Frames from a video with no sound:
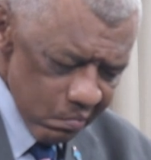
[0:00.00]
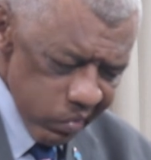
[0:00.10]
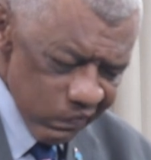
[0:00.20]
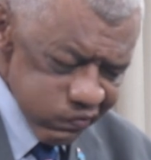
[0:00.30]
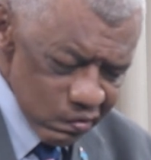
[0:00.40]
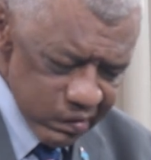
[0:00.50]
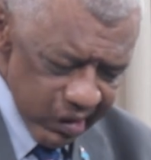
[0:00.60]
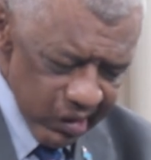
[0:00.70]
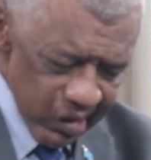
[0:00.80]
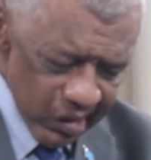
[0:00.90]
By
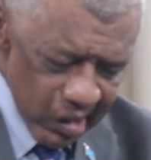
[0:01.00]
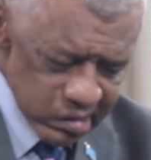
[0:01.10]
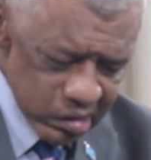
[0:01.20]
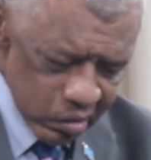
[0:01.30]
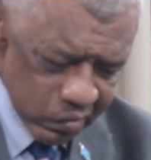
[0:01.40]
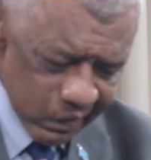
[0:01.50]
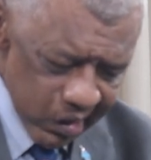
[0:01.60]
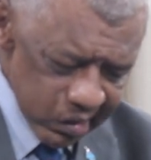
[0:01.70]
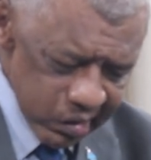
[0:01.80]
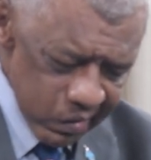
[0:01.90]
fostering a culture
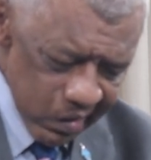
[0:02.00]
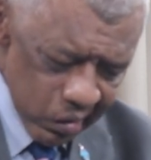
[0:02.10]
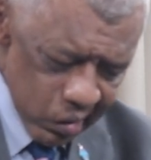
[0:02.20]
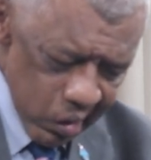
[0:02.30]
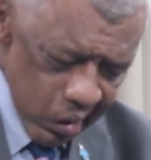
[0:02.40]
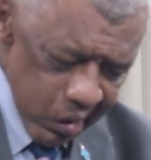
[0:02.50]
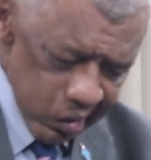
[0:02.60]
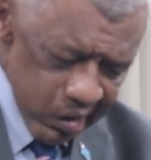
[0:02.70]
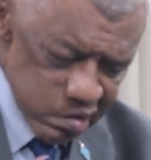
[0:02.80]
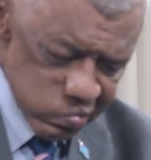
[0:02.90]
of active uh,
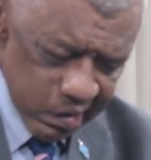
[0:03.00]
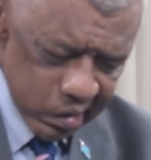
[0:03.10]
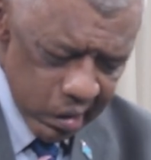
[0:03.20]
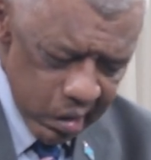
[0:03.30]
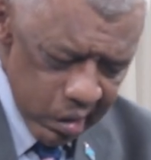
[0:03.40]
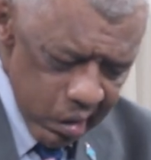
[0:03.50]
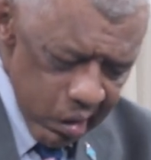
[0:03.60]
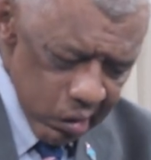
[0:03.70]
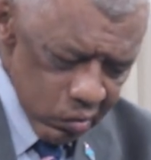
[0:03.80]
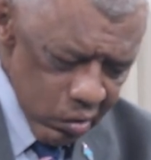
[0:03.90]
engagement
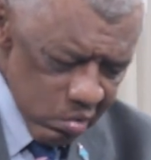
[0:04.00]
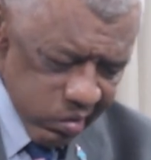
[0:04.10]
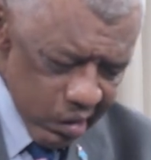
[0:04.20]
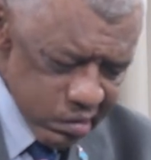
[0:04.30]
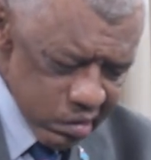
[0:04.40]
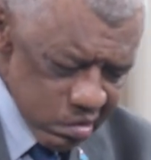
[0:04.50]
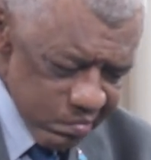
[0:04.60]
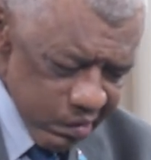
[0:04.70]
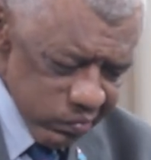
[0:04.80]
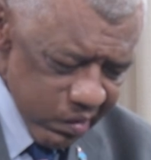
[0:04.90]
and
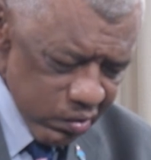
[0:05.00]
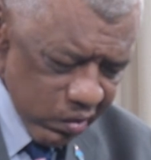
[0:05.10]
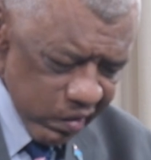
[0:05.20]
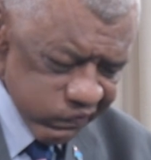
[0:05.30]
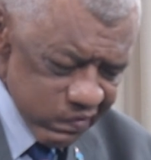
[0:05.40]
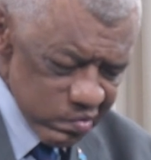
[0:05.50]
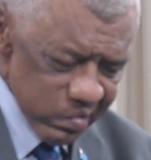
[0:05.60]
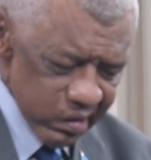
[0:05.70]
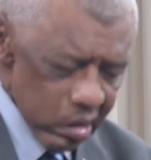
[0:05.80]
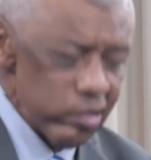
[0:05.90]
collaboration between law
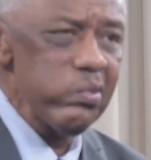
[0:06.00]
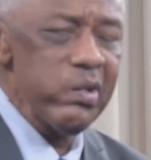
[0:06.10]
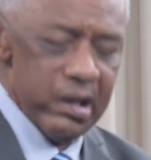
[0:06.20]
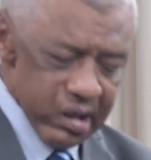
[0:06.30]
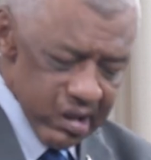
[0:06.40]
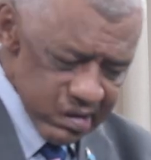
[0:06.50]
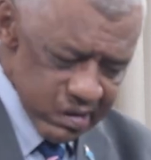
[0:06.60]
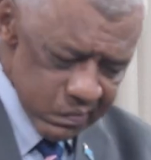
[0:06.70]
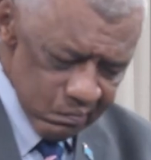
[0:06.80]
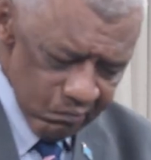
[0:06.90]
enforcement and
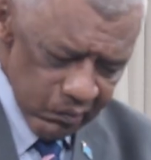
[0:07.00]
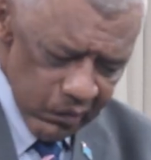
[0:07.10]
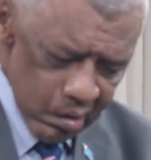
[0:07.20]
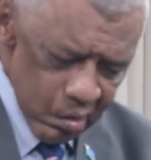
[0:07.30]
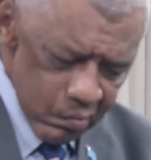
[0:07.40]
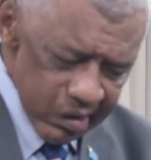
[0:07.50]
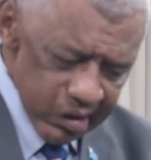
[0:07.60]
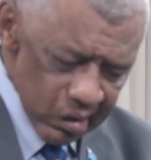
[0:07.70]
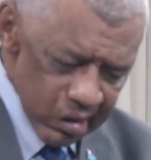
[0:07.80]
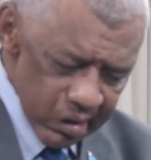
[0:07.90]
communities, we
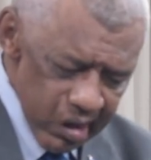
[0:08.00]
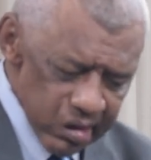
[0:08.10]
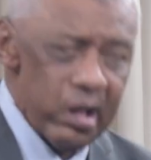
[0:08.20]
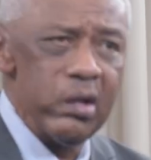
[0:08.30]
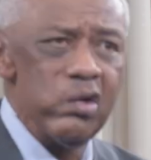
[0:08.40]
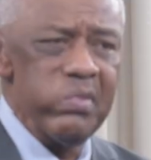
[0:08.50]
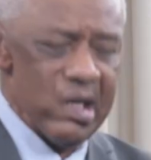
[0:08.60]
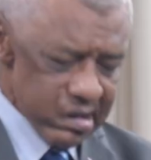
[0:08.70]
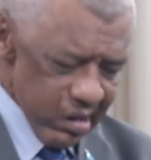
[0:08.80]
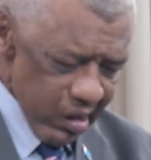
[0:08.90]
can create a
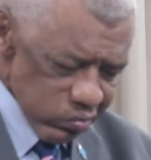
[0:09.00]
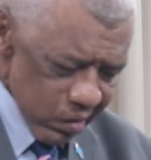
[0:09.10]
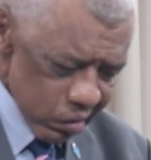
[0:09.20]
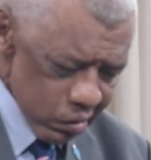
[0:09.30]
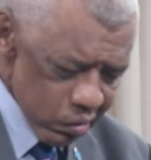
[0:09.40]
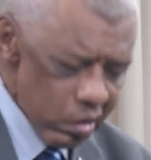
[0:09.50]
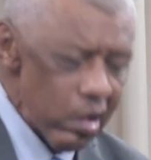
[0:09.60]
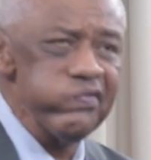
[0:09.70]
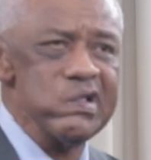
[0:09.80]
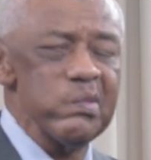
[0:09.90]
robust network
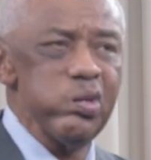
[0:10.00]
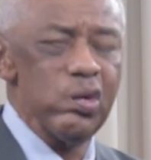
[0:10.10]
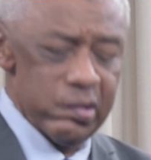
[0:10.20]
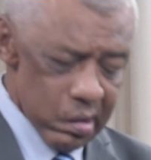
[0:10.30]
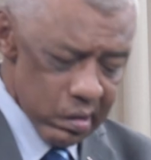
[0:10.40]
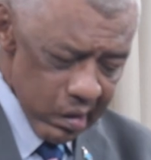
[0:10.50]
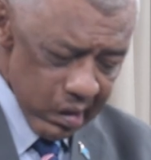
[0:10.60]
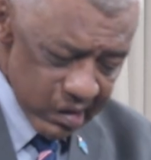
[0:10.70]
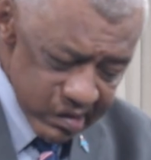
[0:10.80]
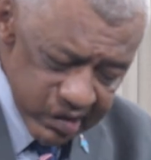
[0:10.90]
of support,
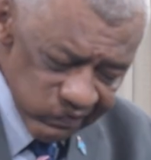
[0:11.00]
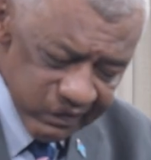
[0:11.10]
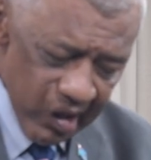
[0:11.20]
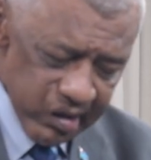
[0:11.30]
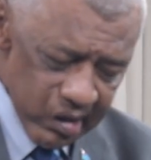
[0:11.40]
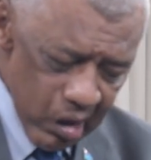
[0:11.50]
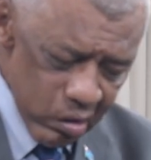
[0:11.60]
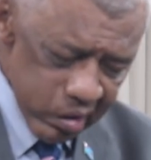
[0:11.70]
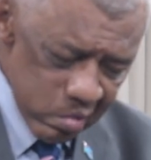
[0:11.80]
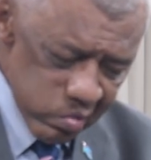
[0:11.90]
safeguarding
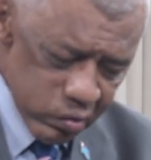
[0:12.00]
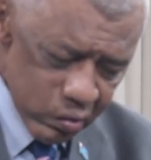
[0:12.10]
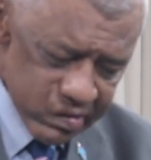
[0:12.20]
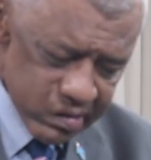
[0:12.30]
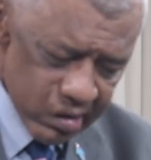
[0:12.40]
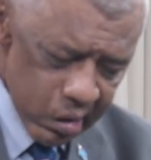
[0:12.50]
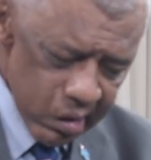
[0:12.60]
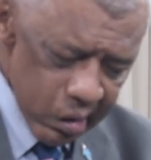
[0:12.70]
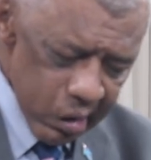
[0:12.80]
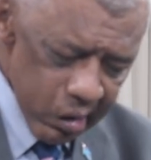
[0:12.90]
our neighborhoods
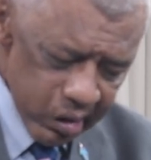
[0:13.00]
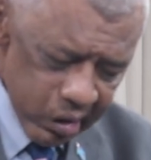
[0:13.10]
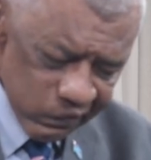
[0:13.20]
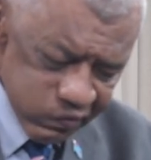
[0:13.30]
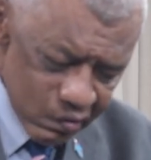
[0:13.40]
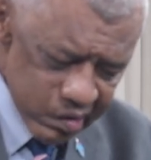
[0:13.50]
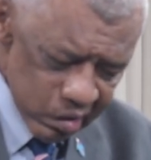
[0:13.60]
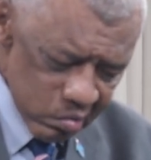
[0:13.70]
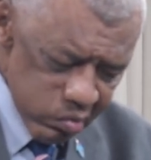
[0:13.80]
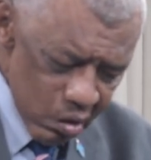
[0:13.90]
and
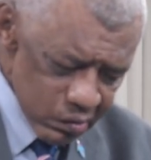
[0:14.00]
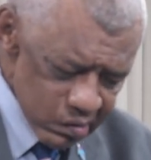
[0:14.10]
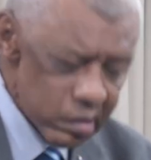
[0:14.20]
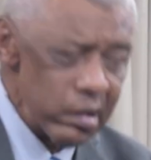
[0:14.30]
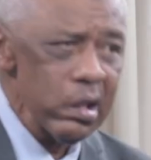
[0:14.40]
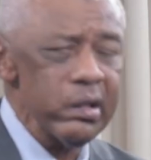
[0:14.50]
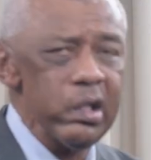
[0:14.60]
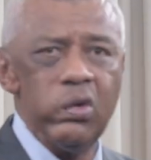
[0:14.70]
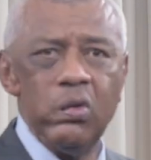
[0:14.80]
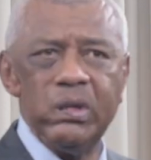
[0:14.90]
reinforcing the bonds
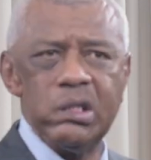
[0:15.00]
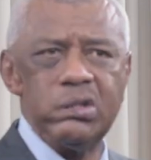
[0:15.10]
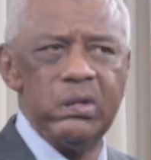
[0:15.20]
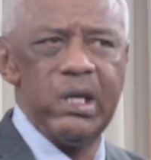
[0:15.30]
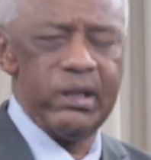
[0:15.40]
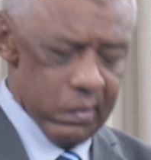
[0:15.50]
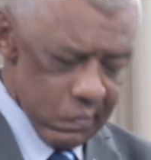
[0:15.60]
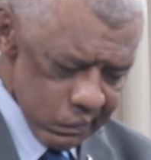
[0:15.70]
that hold us together.